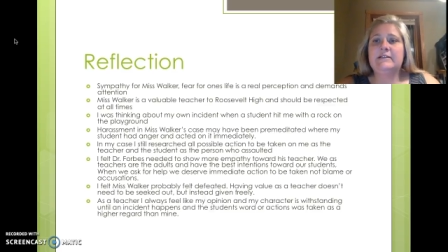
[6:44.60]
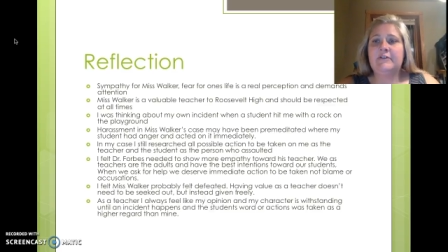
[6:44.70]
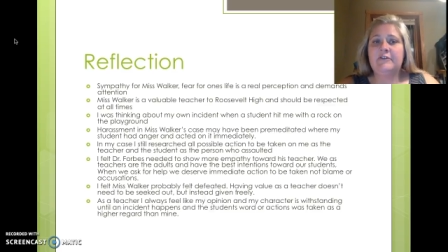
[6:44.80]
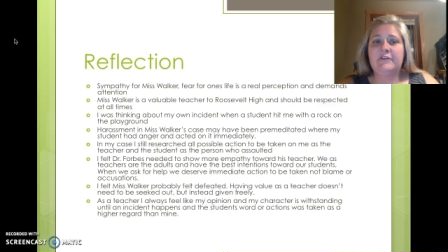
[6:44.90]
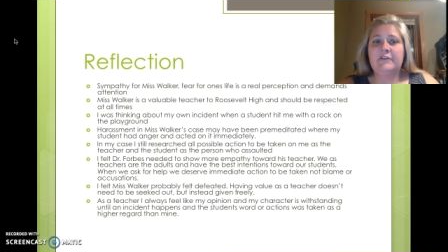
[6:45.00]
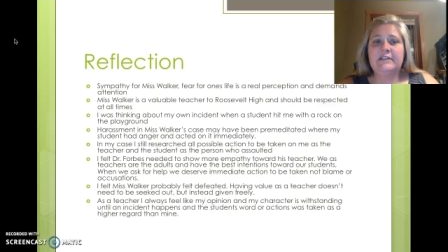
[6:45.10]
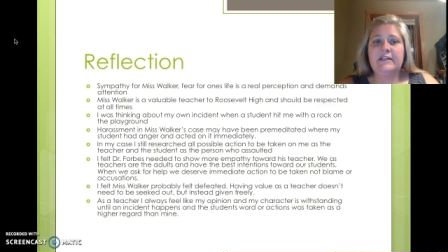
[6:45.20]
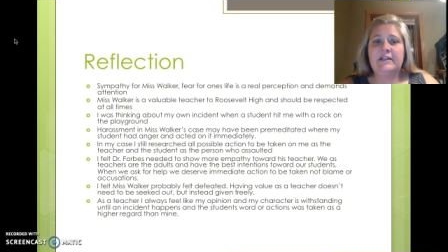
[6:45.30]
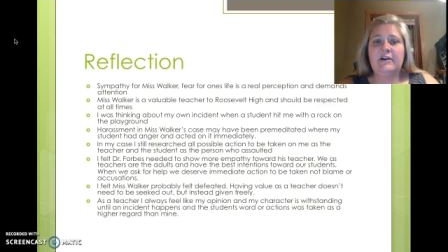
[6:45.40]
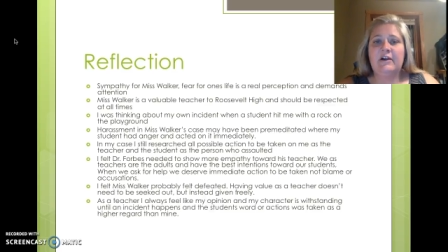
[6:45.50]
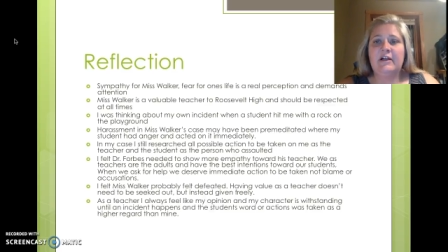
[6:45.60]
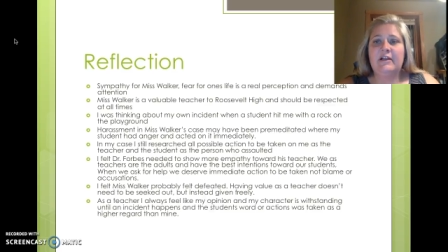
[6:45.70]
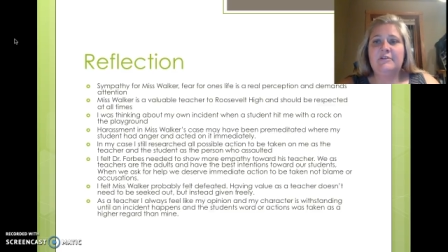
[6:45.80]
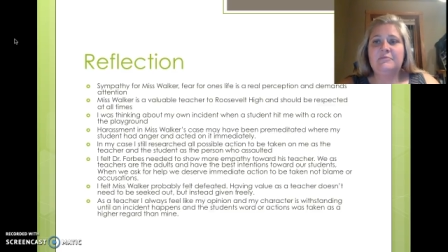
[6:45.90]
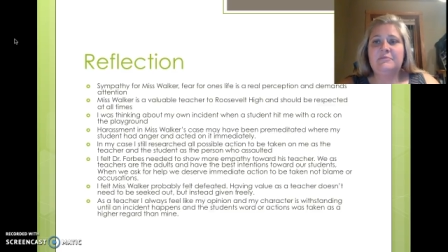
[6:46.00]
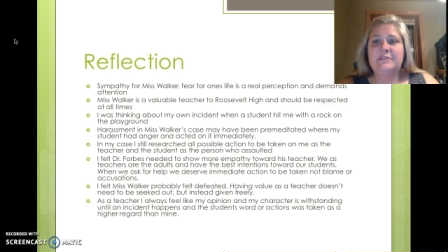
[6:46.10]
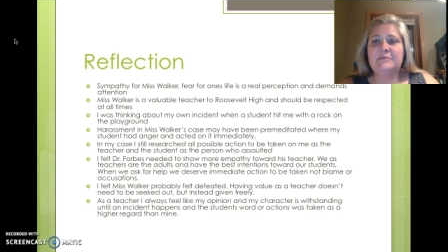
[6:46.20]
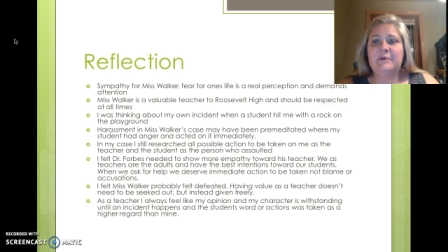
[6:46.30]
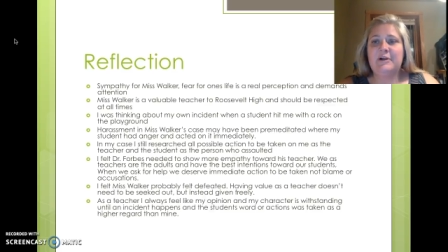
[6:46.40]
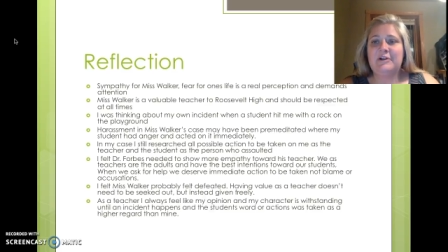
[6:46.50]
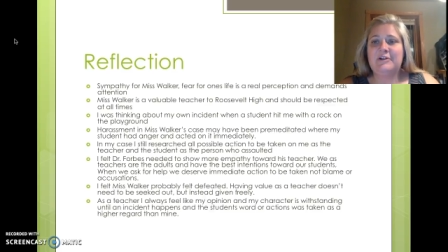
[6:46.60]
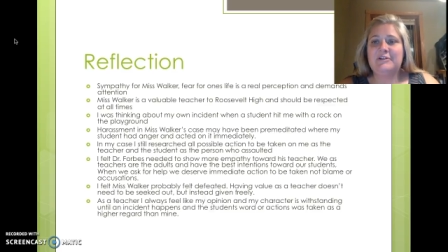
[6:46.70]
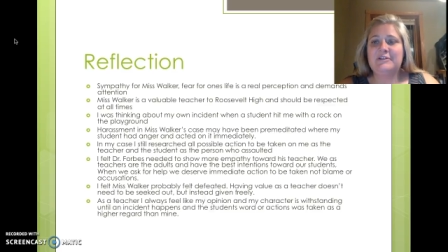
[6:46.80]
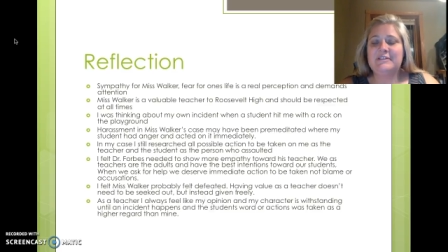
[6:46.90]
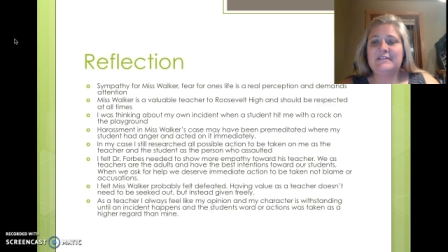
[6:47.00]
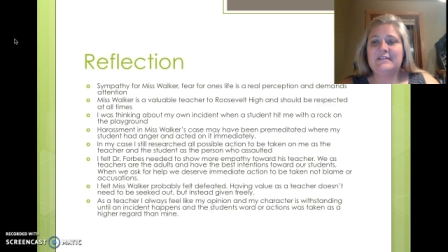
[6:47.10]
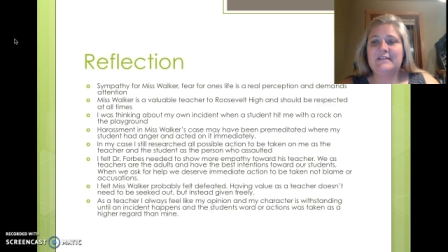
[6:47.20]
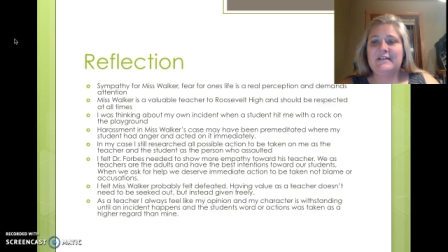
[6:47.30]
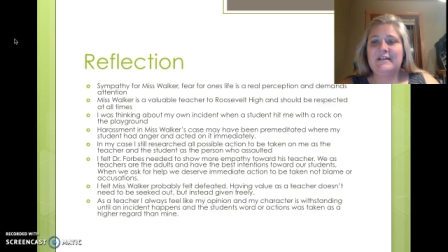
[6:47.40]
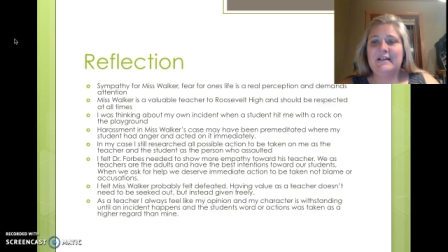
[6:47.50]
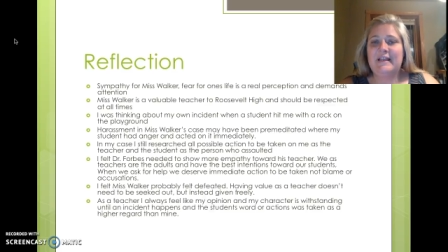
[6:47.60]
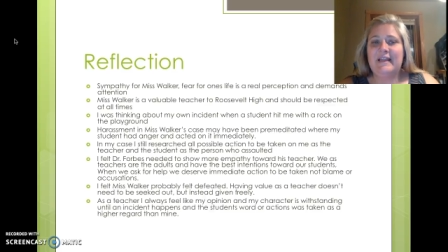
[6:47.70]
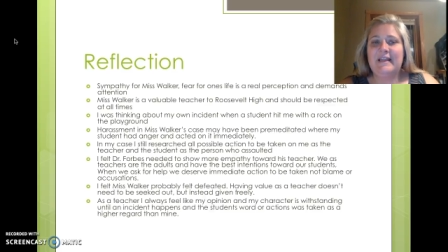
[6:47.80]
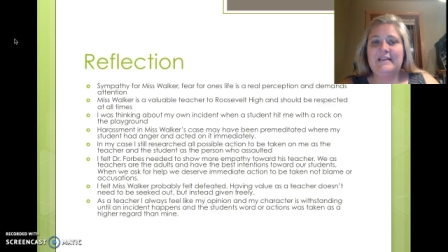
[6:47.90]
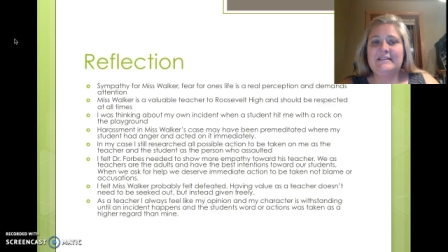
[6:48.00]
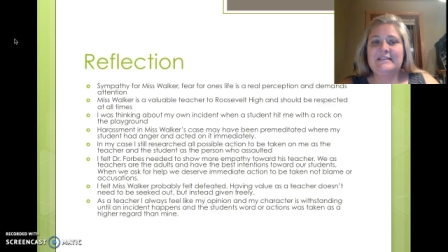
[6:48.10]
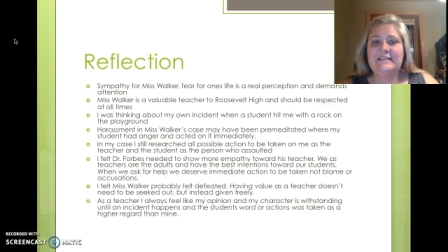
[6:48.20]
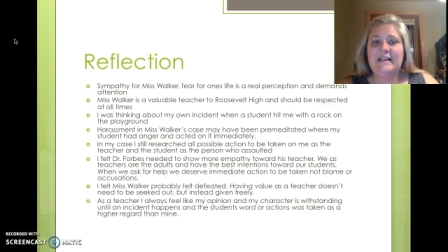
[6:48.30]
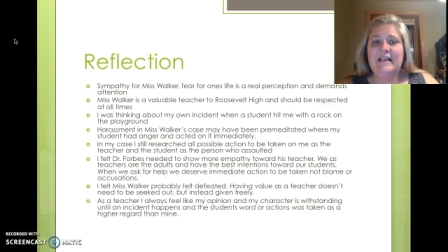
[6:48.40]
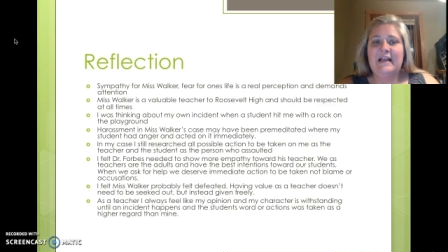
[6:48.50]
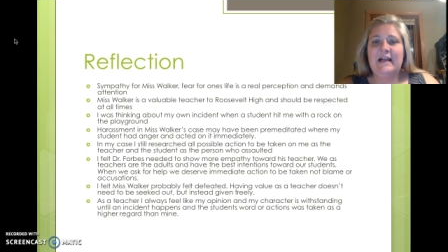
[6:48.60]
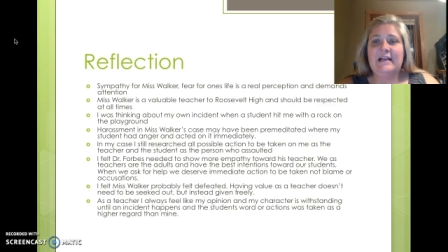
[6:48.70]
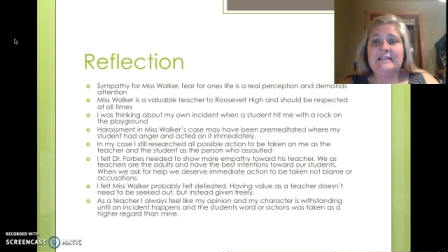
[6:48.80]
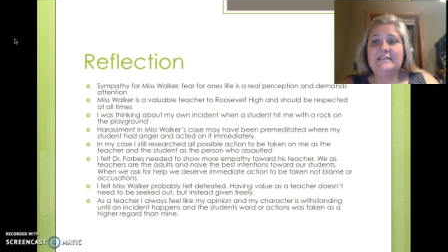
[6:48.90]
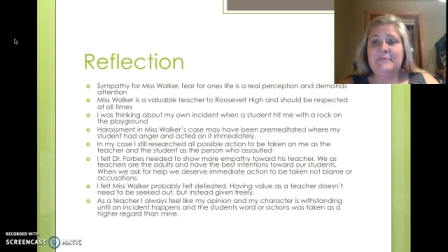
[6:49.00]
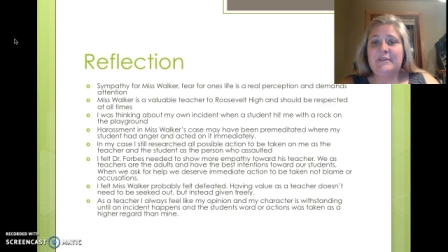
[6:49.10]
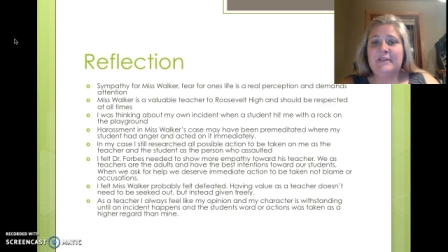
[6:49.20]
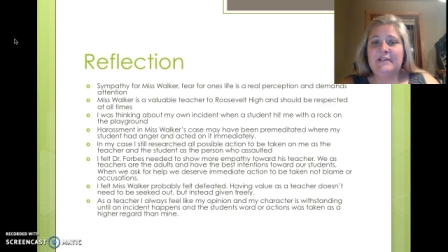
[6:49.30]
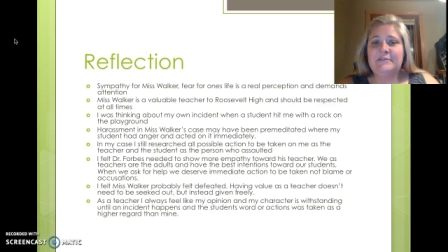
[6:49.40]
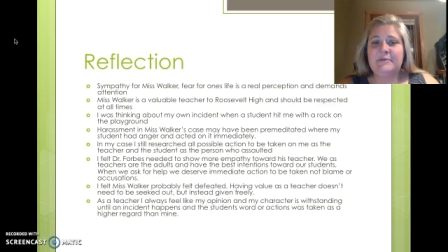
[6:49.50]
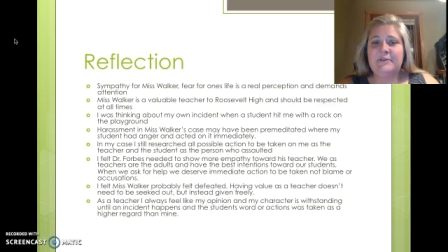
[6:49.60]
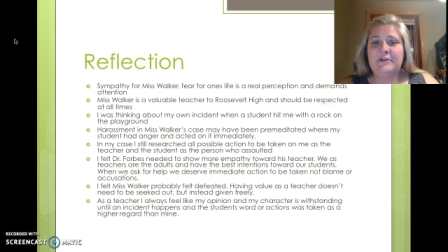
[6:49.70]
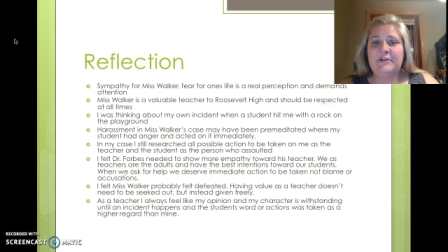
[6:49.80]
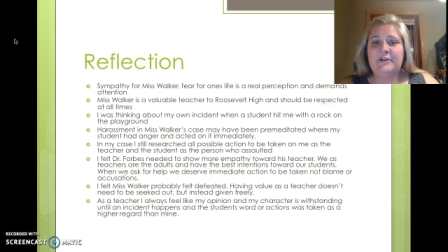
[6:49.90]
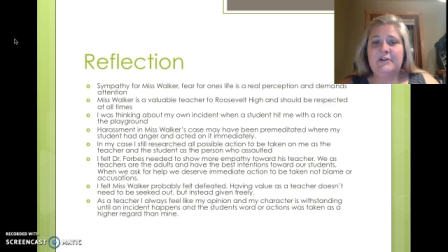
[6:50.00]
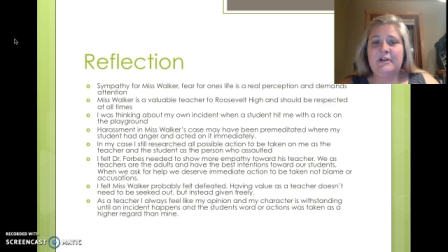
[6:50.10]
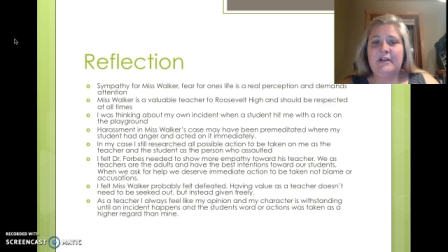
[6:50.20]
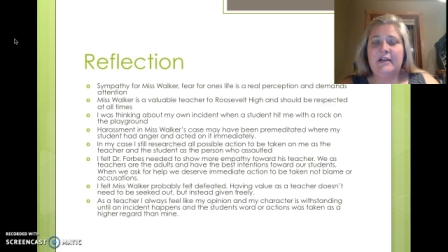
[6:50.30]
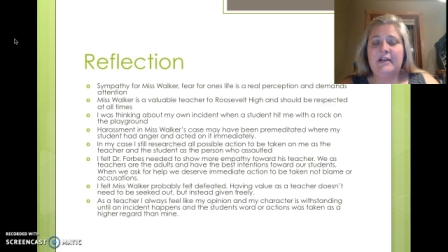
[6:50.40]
I reflected on Miss Walker's case, I sympathized with her.